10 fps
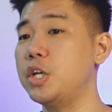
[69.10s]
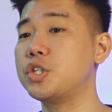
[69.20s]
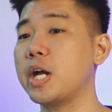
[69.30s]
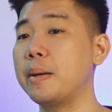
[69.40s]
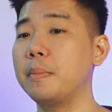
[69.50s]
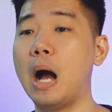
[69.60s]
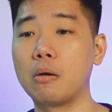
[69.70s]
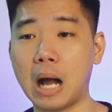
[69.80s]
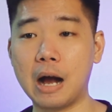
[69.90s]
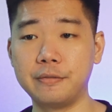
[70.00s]
each type, I'll
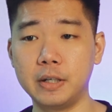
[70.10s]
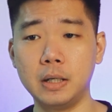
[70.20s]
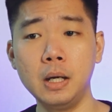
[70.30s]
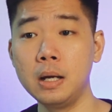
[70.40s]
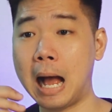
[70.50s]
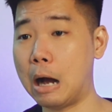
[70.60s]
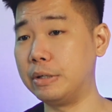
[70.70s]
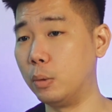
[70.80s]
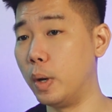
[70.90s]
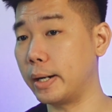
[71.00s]
cover how
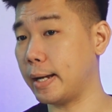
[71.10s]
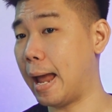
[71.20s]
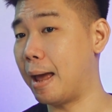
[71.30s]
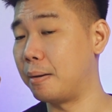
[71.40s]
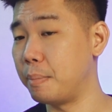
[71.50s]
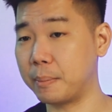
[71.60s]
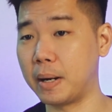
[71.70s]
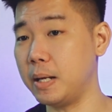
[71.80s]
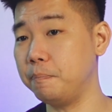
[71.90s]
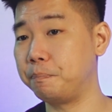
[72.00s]
they work and make
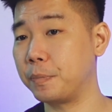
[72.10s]
money,